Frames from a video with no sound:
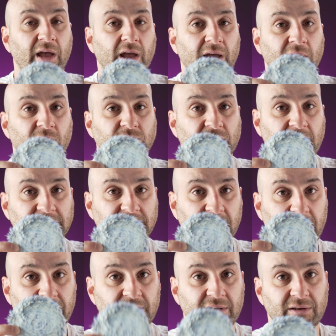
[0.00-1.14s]
It also has the
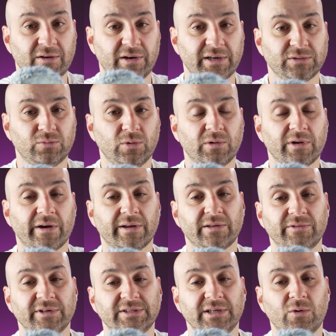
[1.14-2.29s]
other nice wool
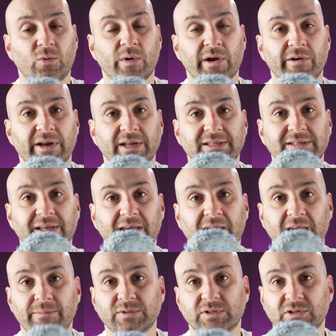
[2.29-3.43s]
characteristic where it
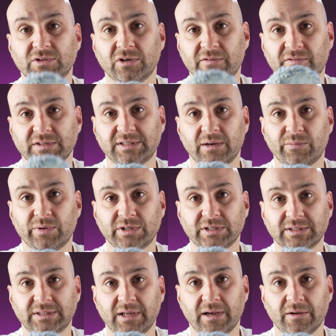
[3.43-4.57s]
keeps the surface temperatures
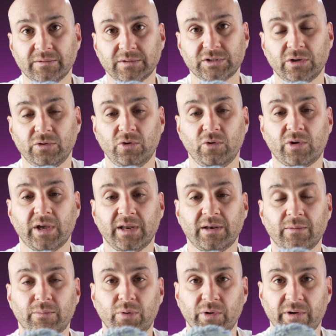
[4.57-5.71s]
down, so you can
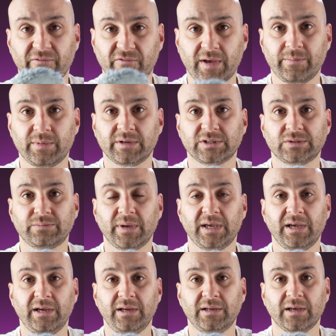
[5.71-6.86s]
put a fair bit of
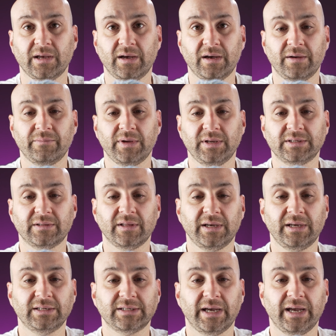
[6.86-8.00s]
speed into
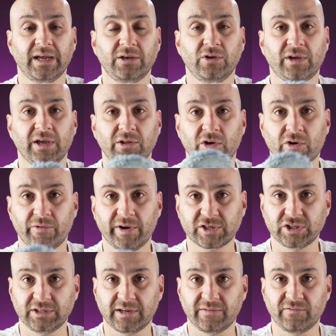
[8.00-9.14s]
these, and you get your
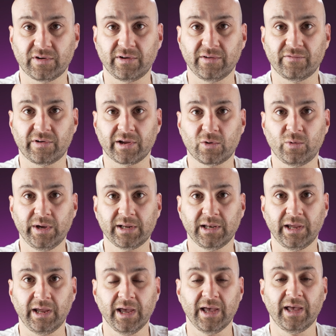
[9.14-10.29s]
correction done very
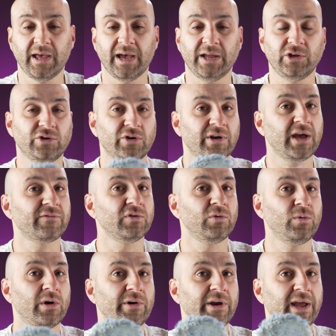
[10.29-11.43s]
quickly, and you don't have to
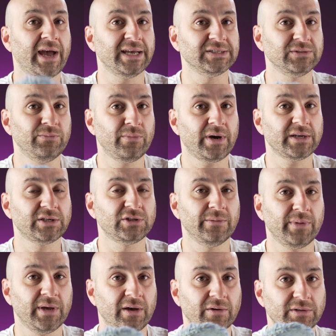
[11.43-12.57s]
worry as much
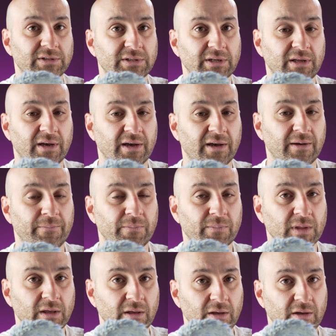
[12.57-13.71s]
about
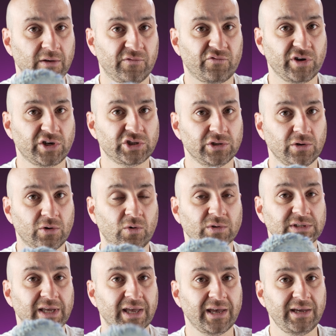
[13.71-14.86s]
the friction
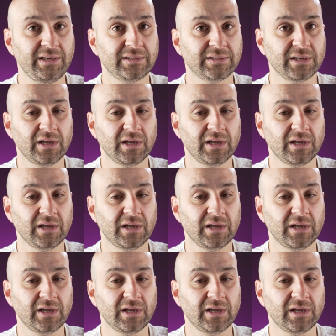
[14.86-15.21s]
causing heat